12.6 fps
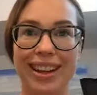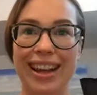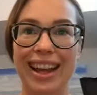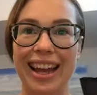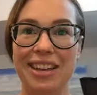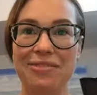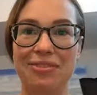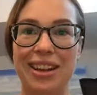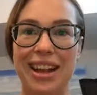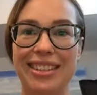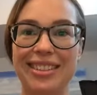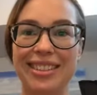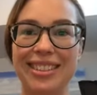Hey
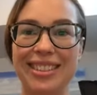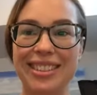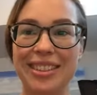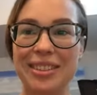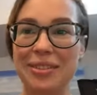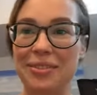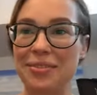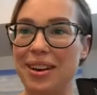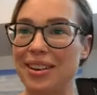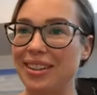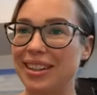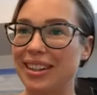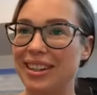friends,
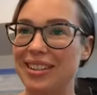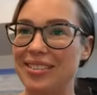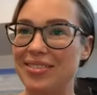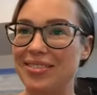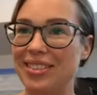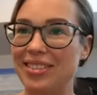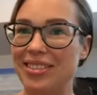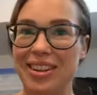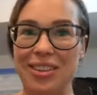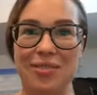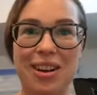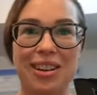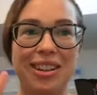welcome,
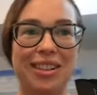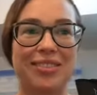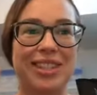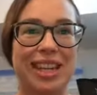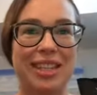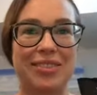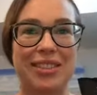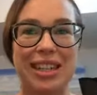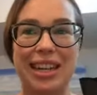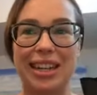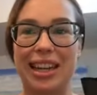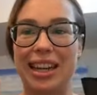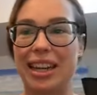Jessie Mundell
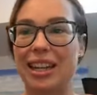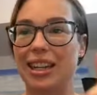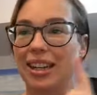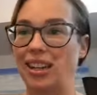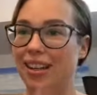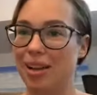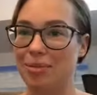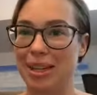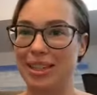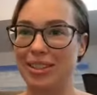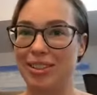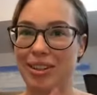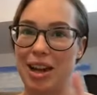here. I'm on
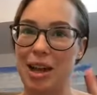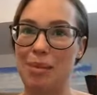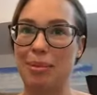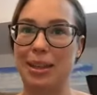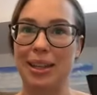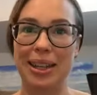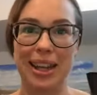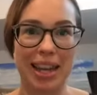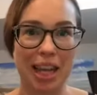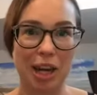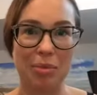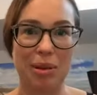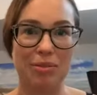Instagram and
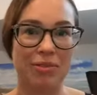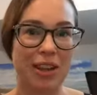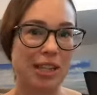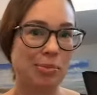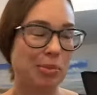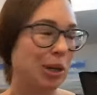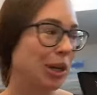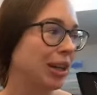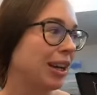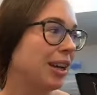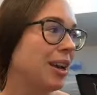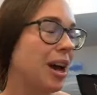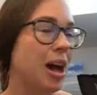I'm on Facebook.
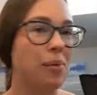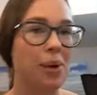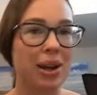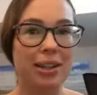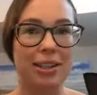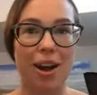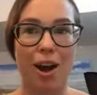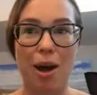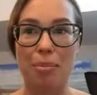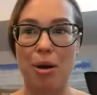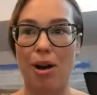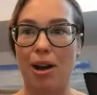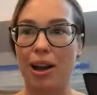I wanted to hop
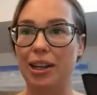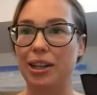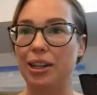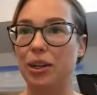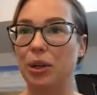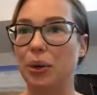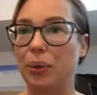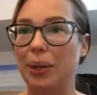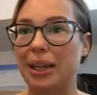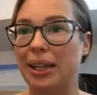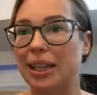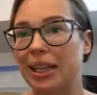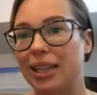on
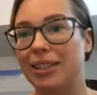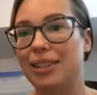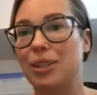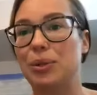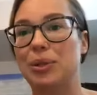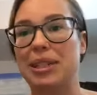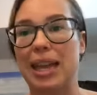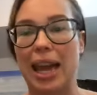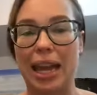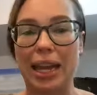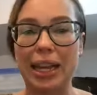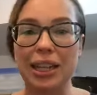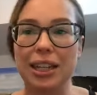quickly
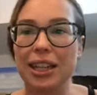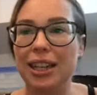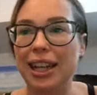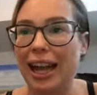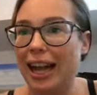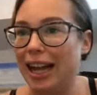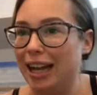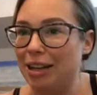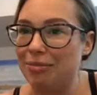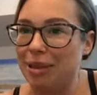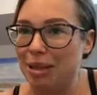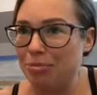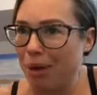today, and
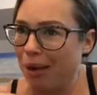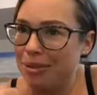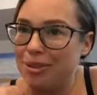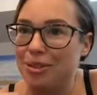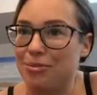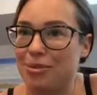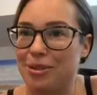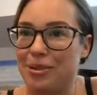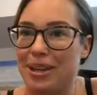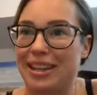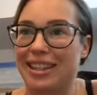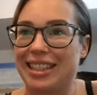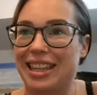probably super quick
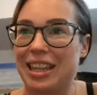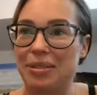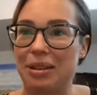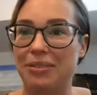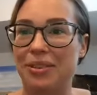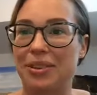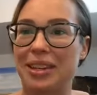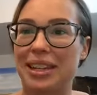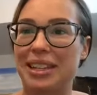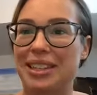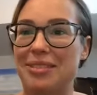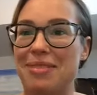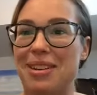because I think my phone is
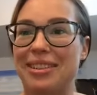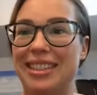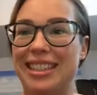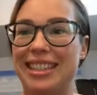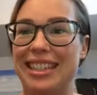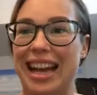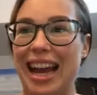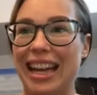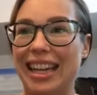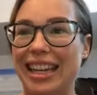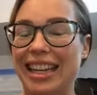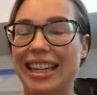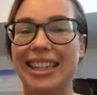about to die
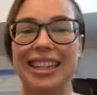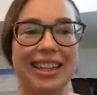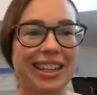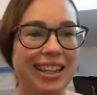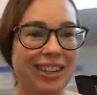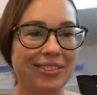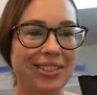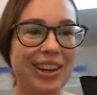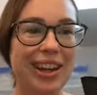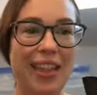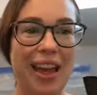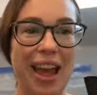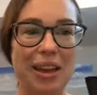here. If you're on
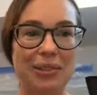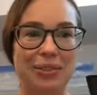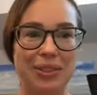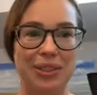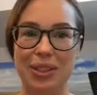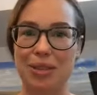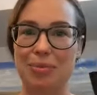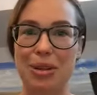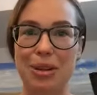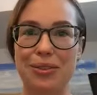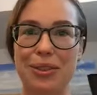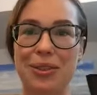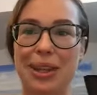live, just let me know
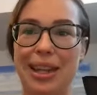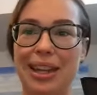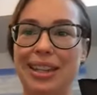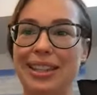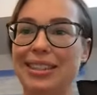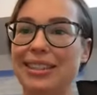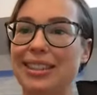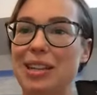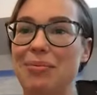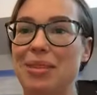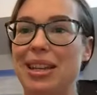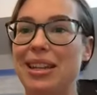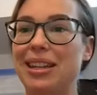if you can see
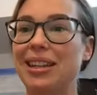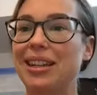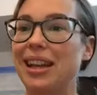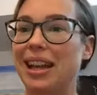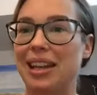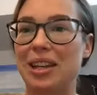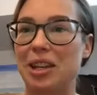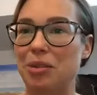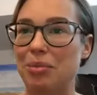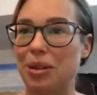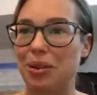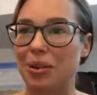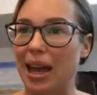me and hear
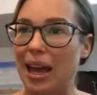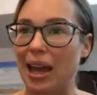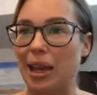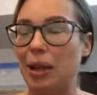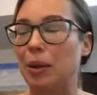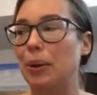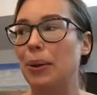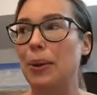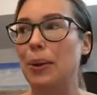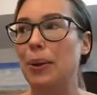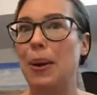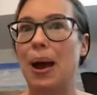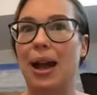me okay.
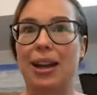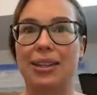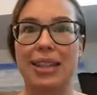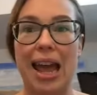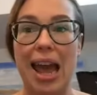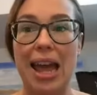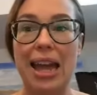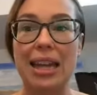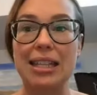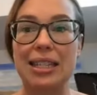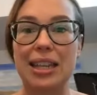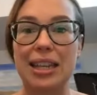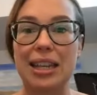I got tagged
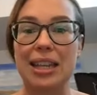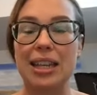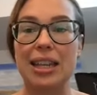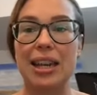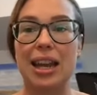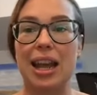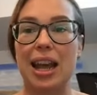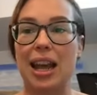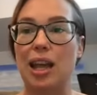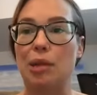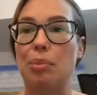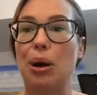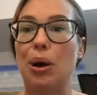in
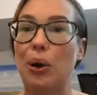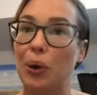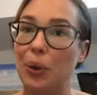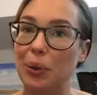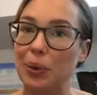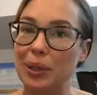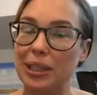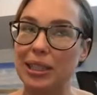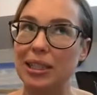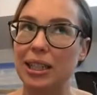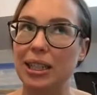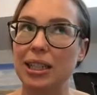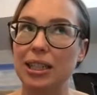a post
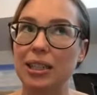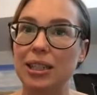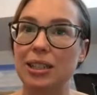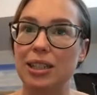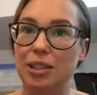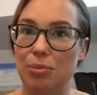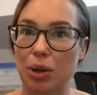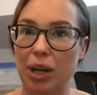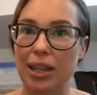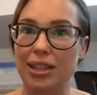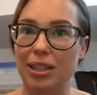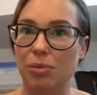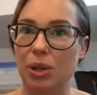this morning.
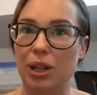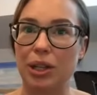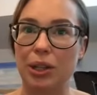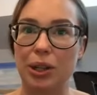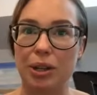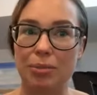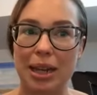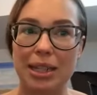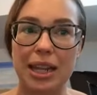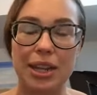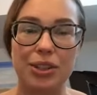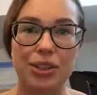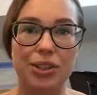Someone alerted my
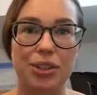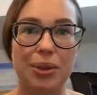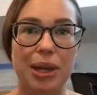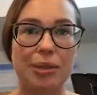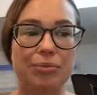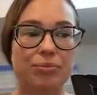attention to it.